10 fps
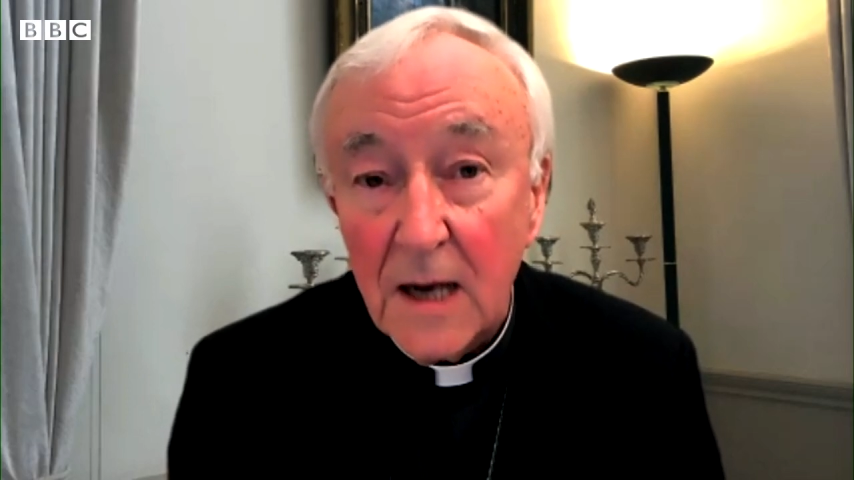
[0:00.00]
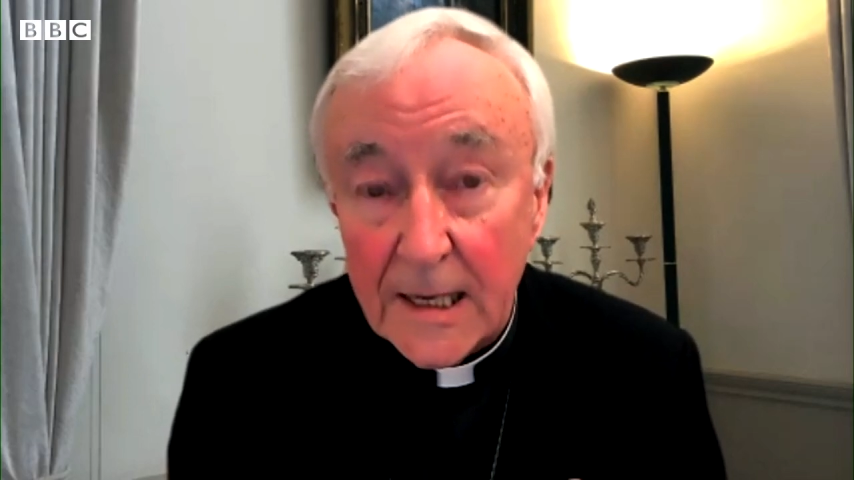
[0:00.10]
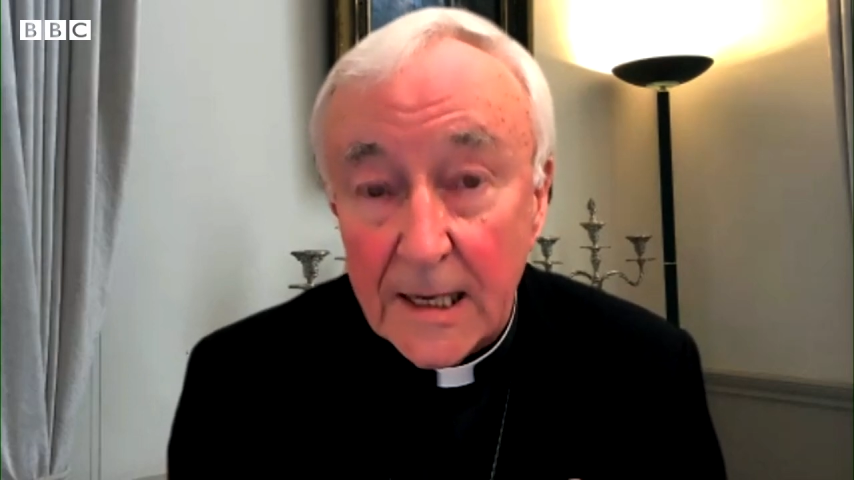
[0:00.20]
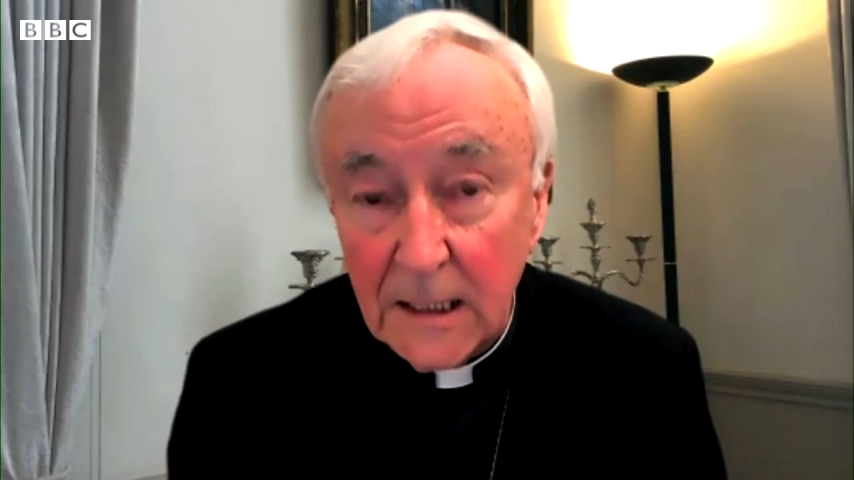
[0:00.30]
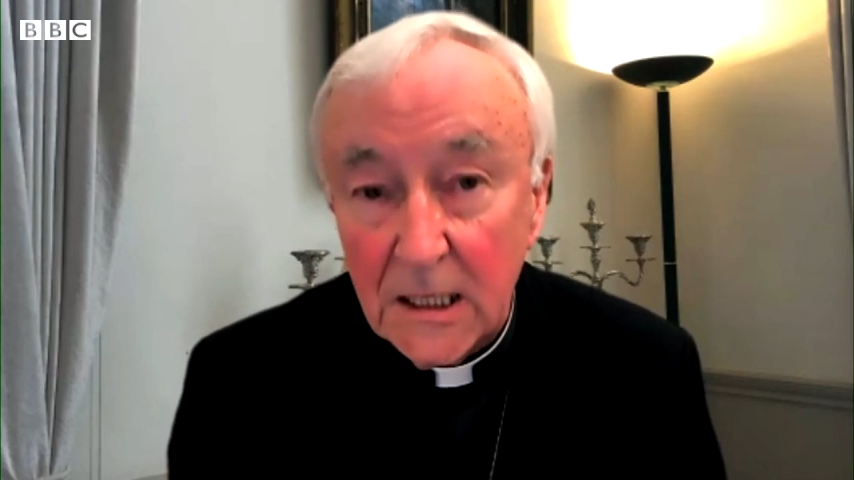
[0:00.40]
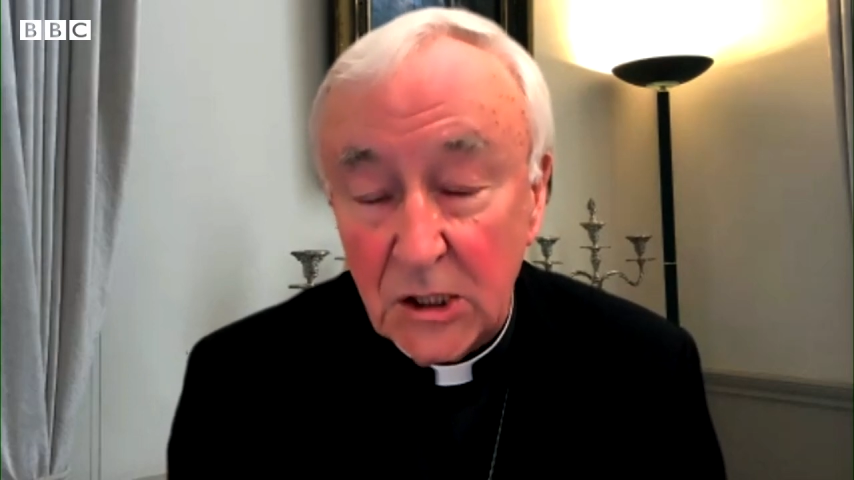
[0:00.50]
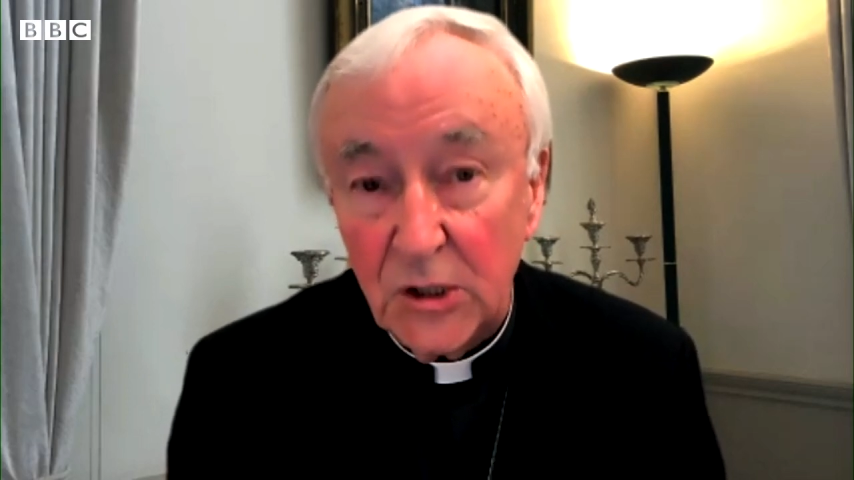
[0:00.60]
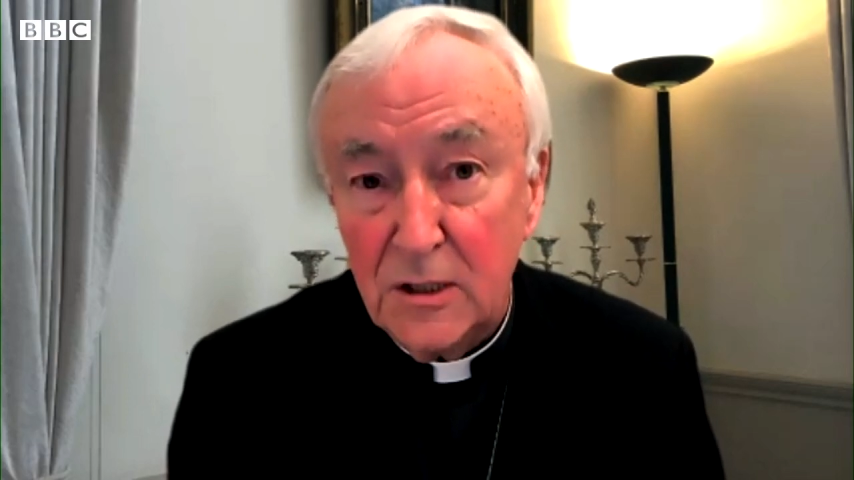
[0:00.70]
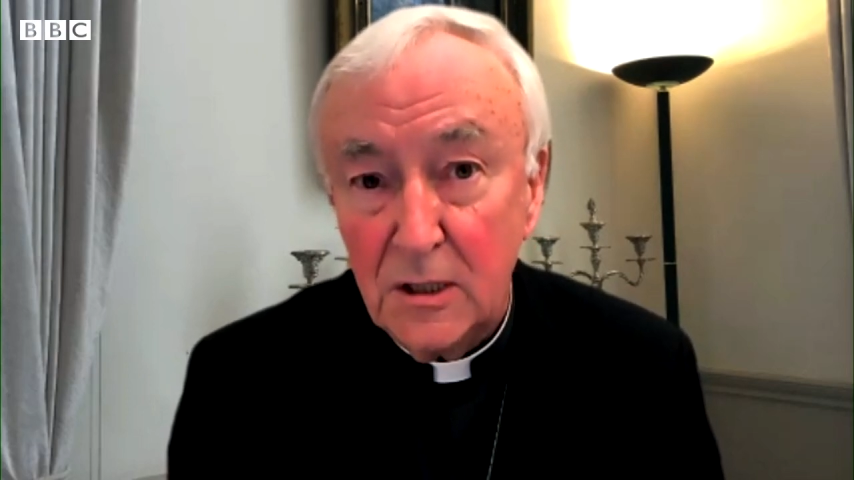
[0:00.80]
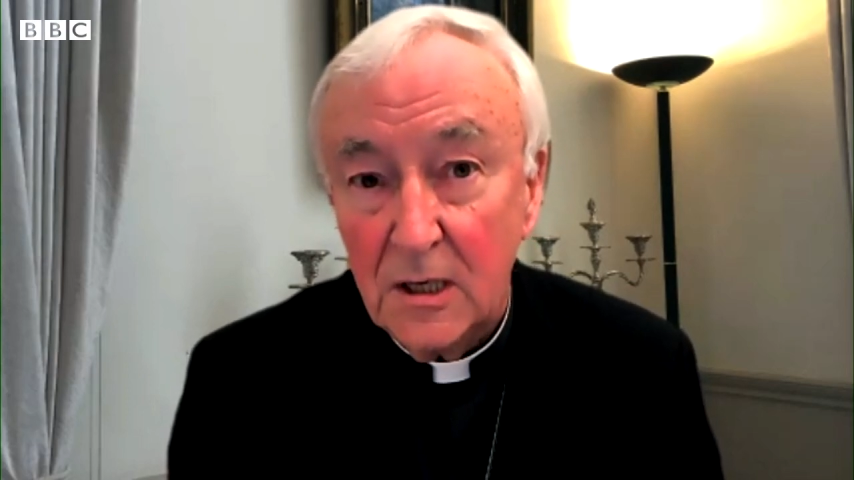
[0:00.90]
and
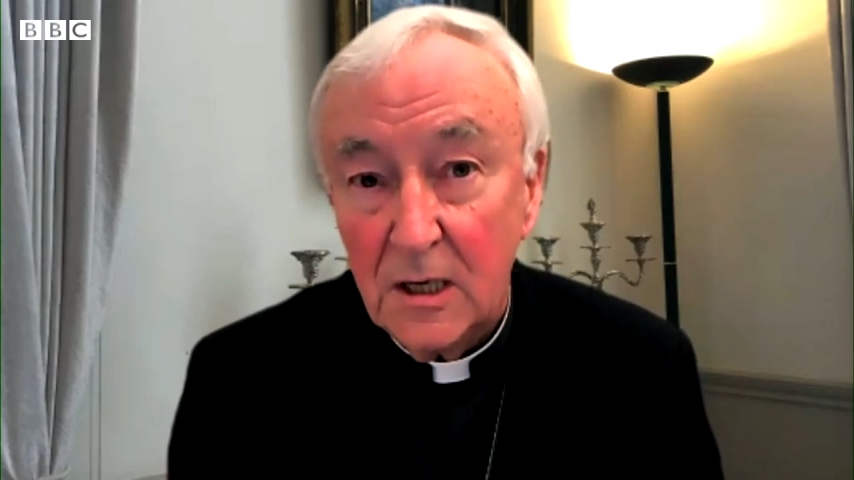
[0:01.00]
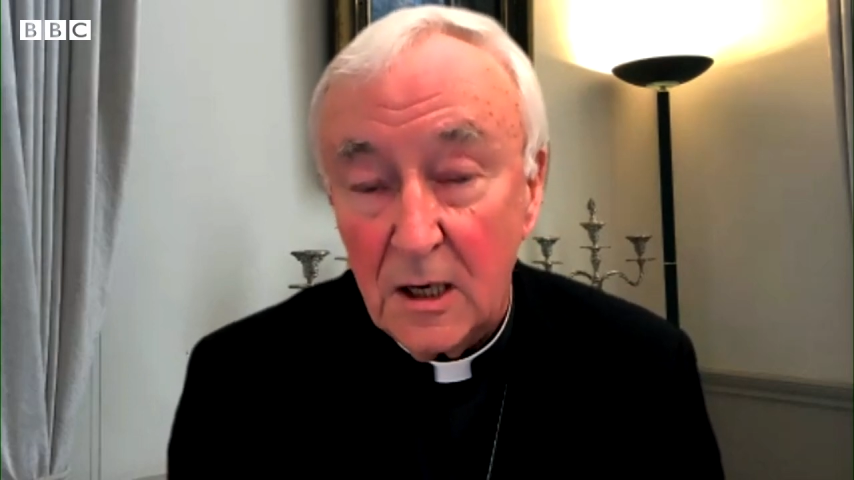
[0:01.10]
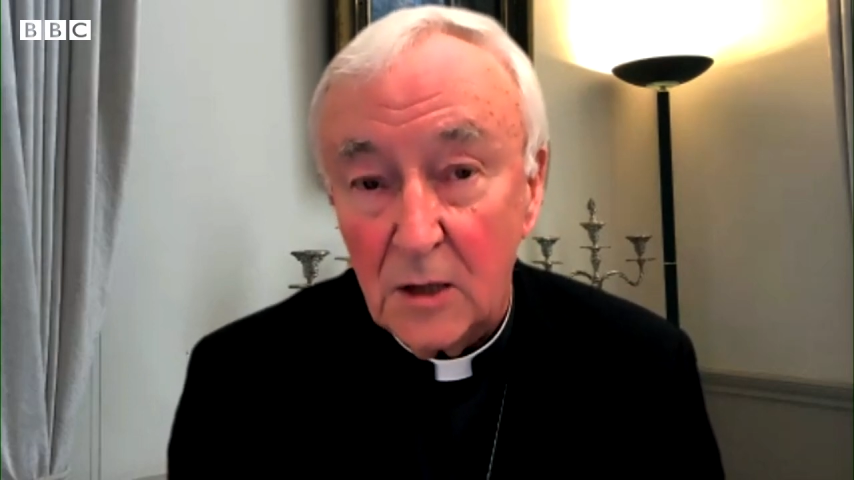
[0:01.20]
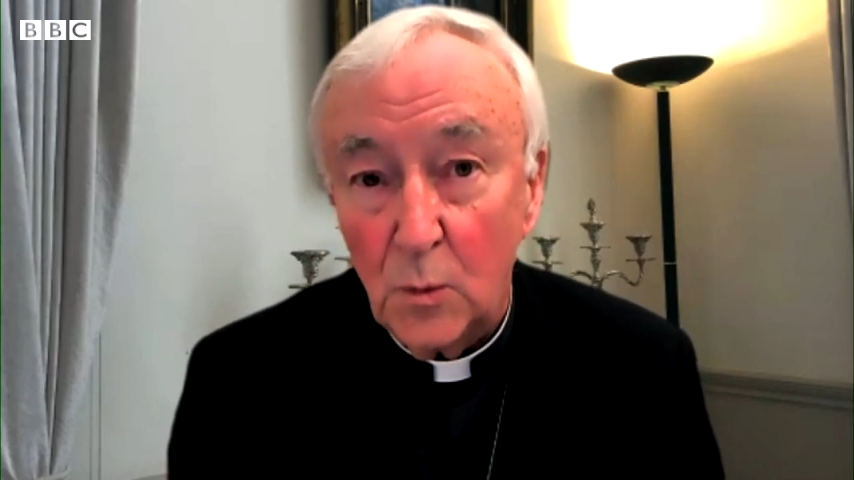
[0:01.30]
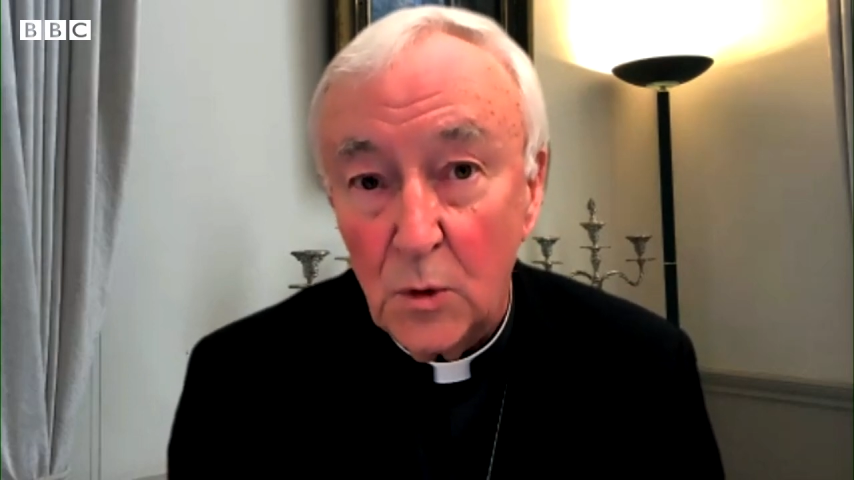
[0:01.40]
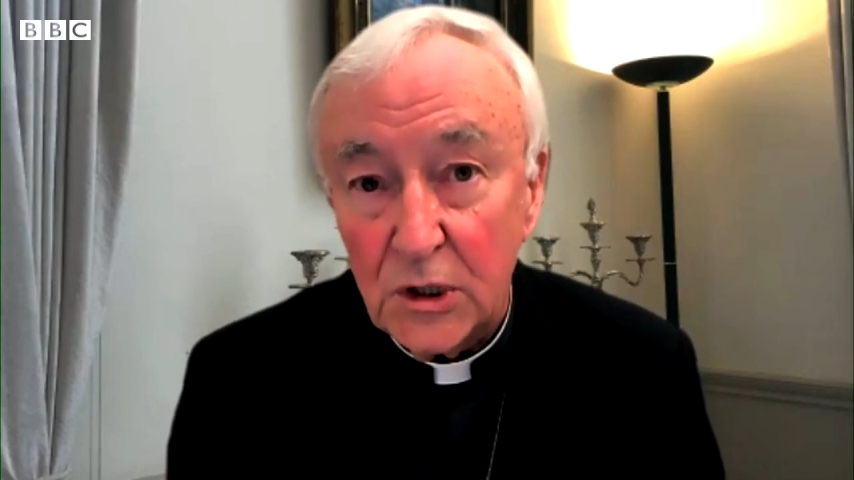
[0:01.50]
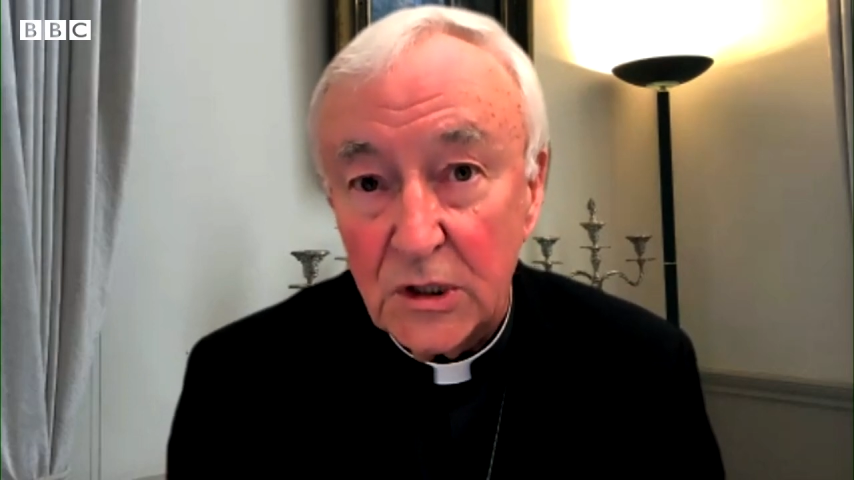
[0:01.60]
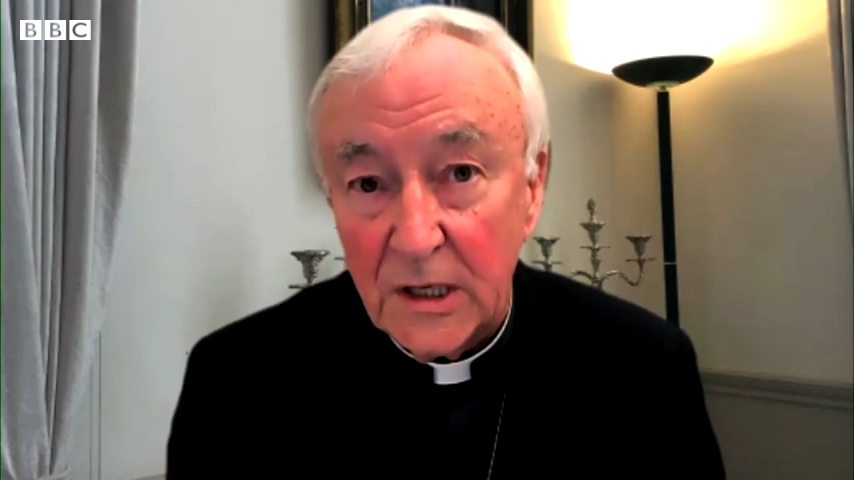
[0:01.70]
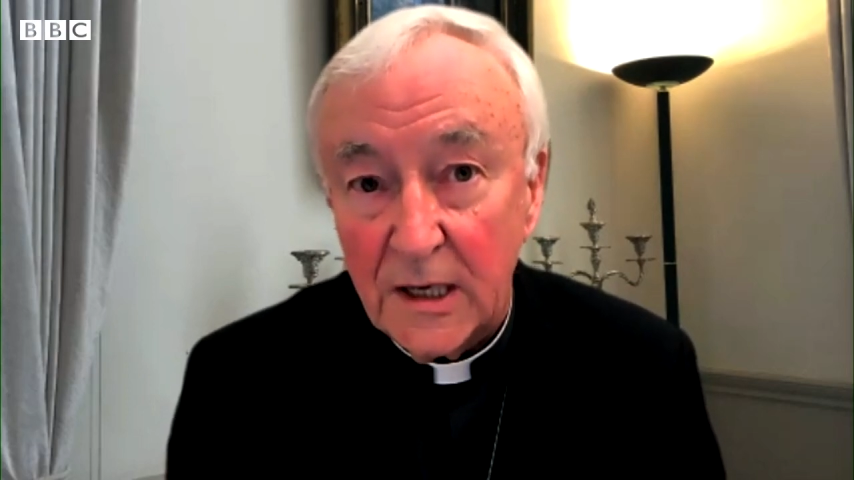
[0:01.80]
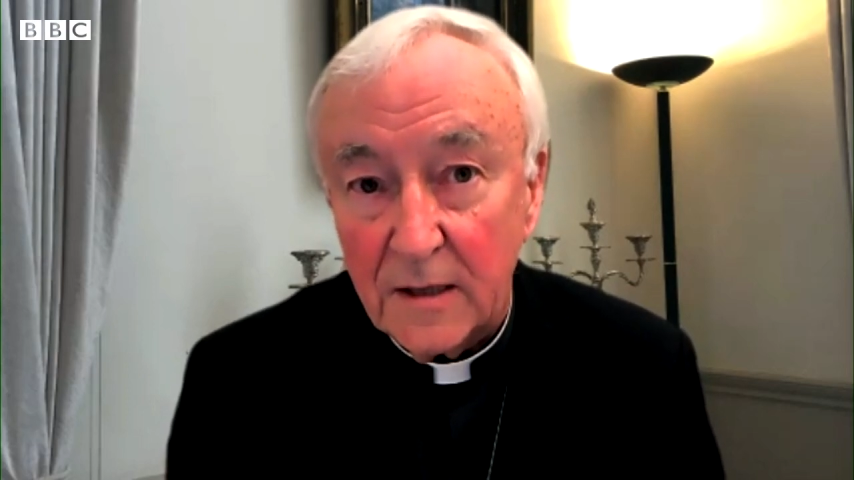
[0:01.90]
listen and work
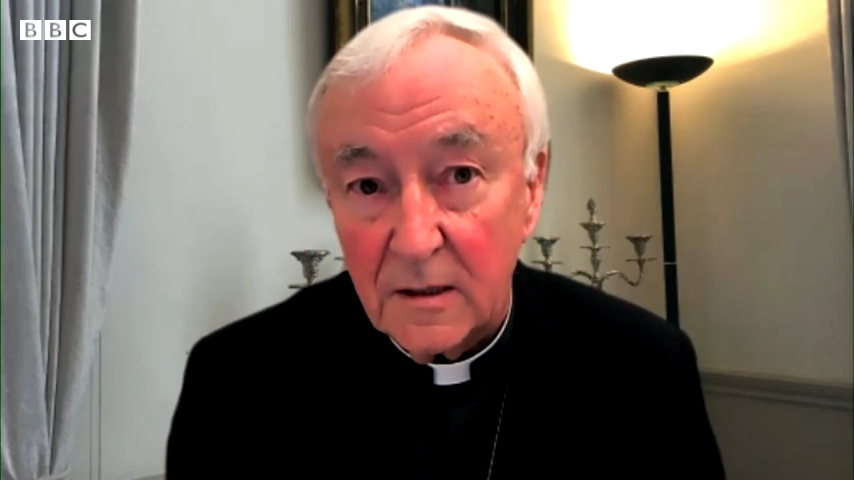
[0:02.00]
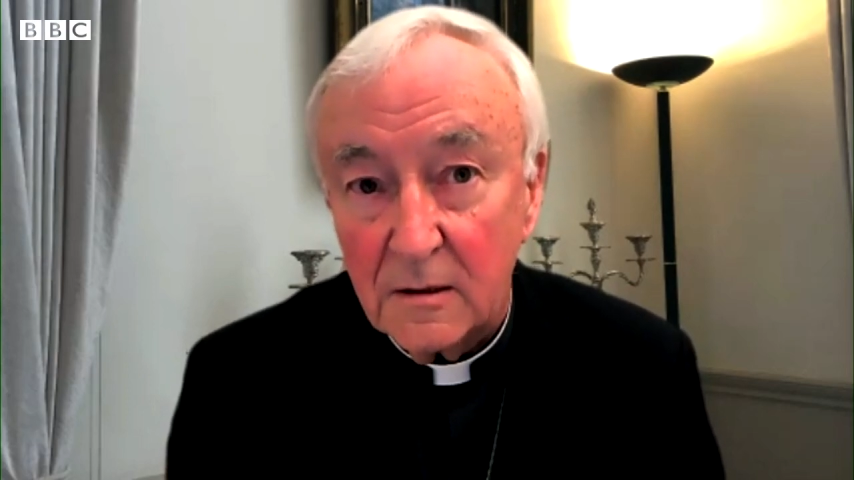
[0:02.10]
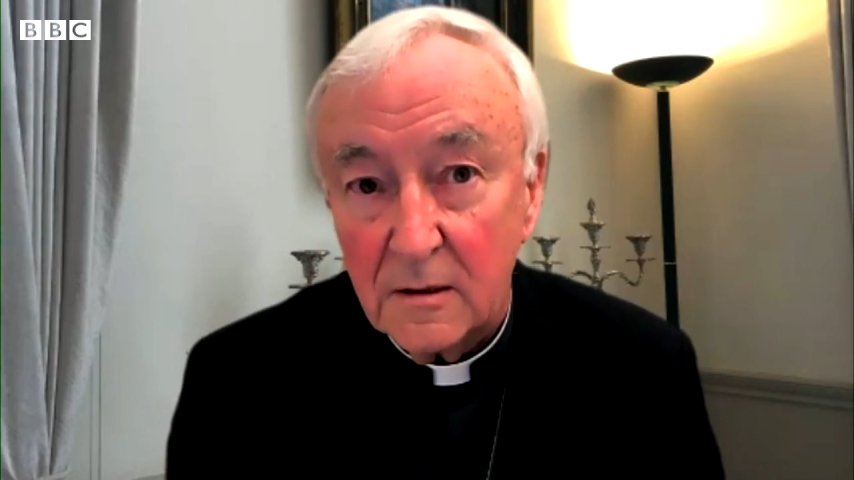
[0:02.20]
together.